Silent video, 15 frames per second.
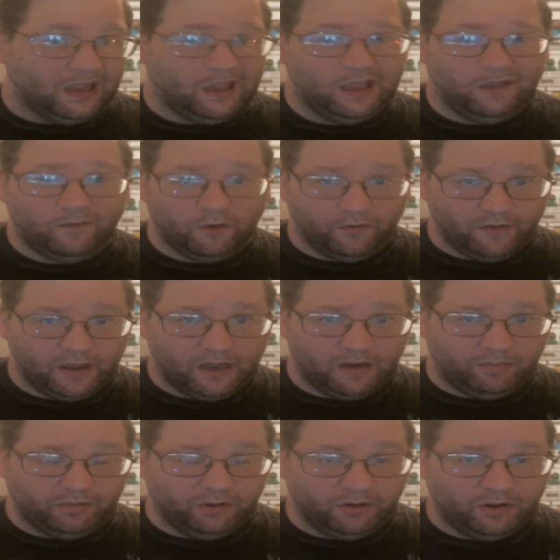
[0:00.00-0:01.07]
if you're a fan
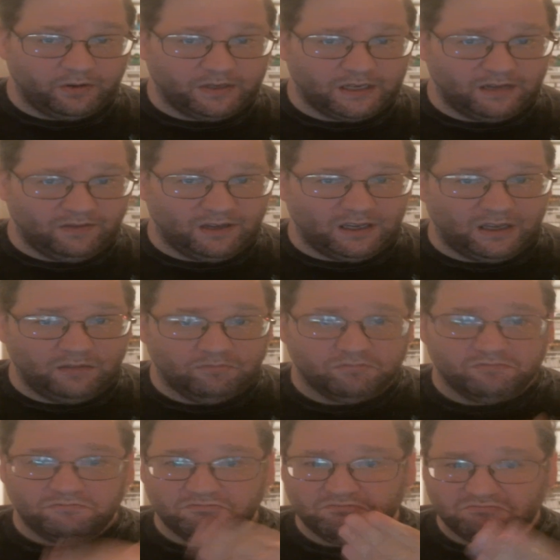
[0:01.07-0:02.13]
of Pluto TV,
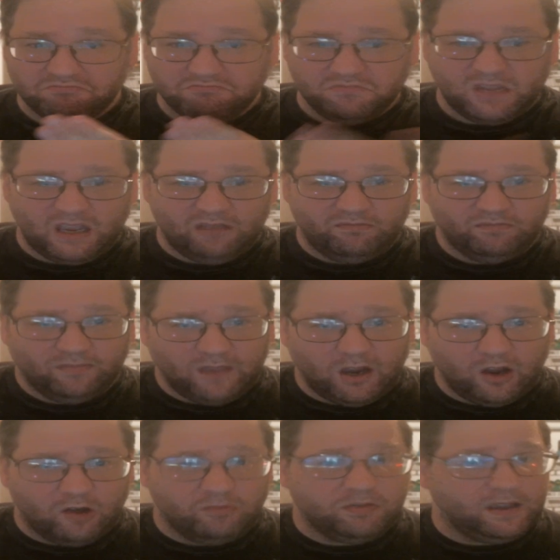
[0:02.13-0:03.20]
you
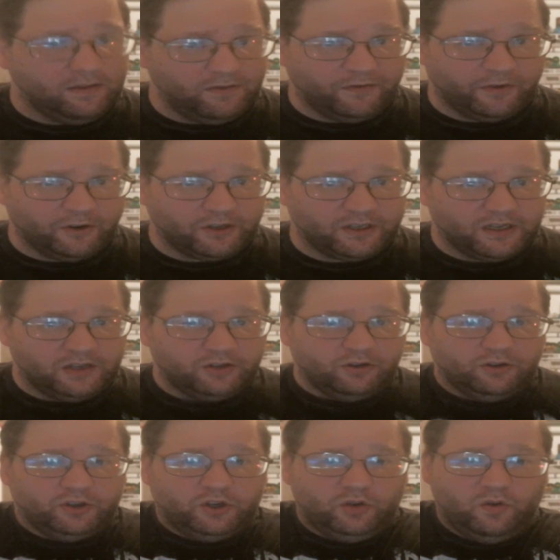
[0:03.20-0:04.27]
know, give the first season
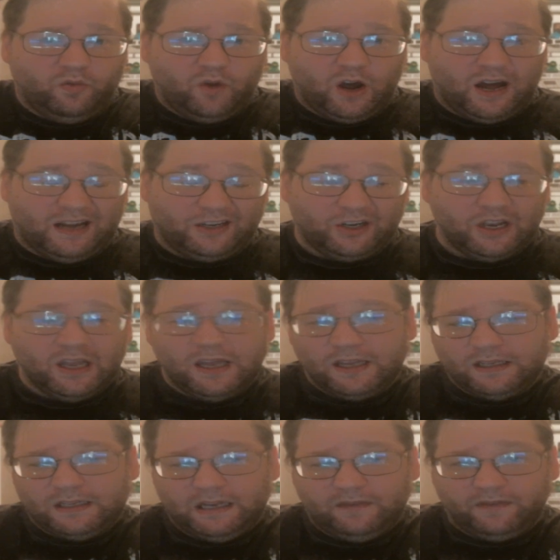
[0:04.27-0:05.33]
or 2 a watch.
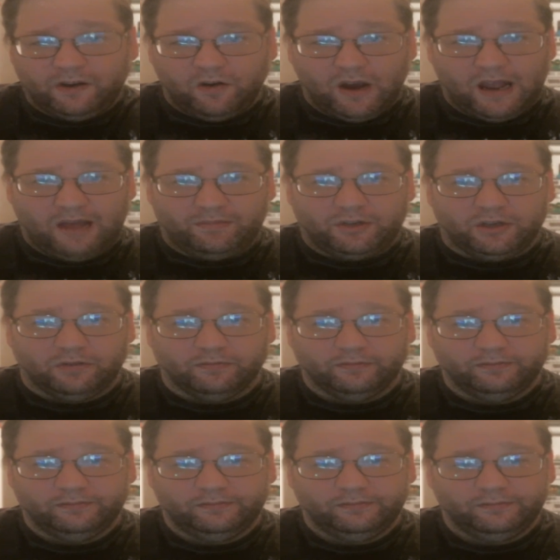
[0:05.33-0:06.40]
See if it grabs you.
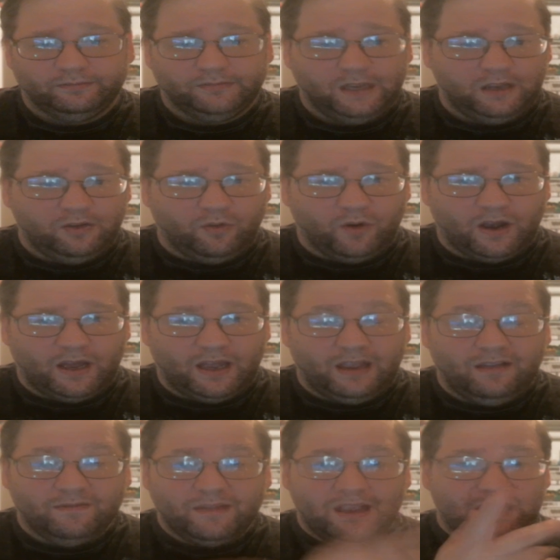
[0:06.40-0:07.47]
Either way,
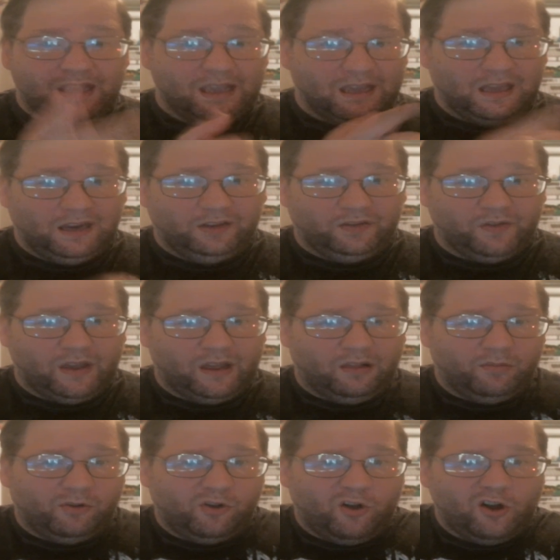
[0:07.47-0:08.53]
it is
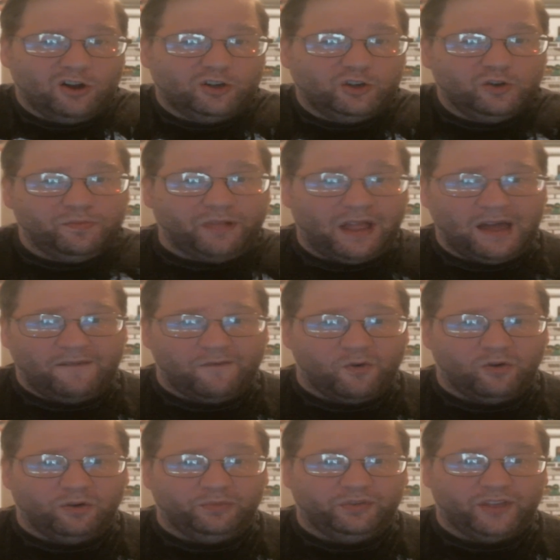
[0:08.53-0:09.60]
available on 2
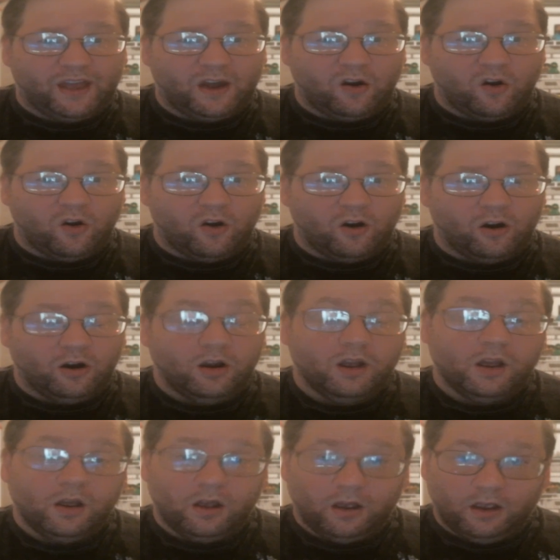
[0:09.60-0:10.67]
platforms that are,
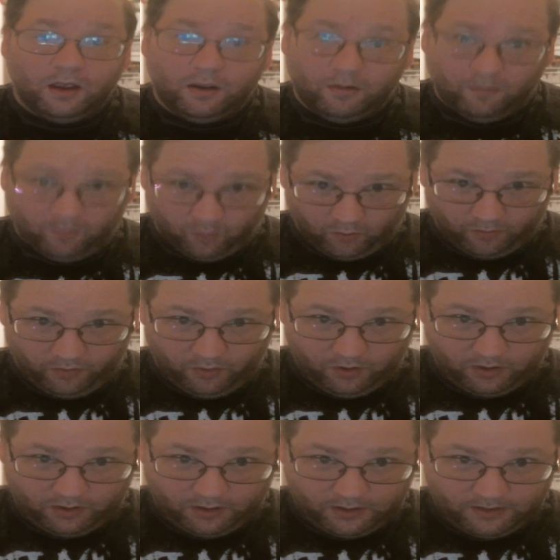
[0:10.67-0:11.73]
more
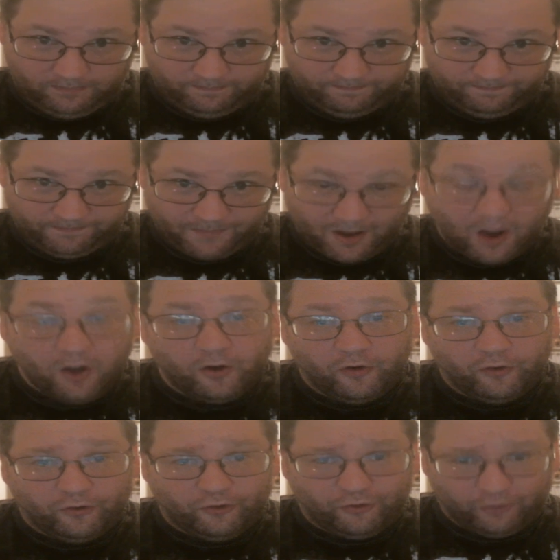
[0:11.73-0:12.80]
importantly,
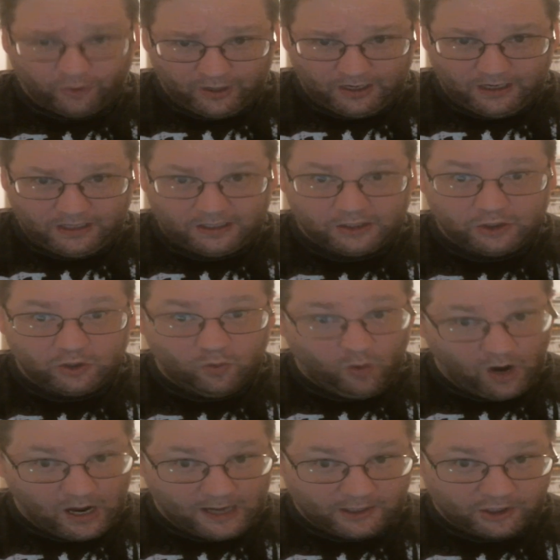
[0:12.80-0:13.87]
free to
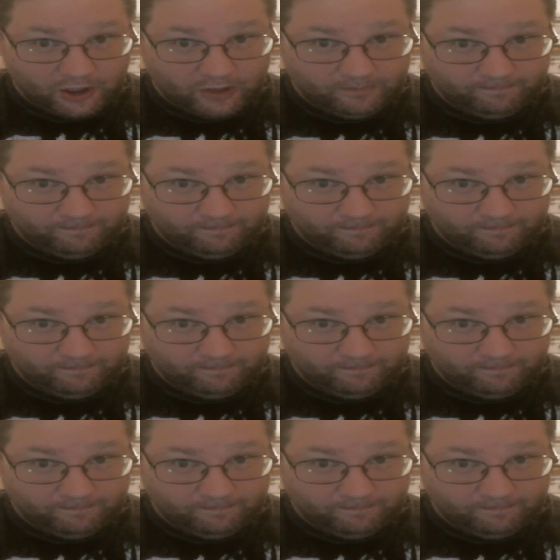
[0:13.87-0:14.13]
watch.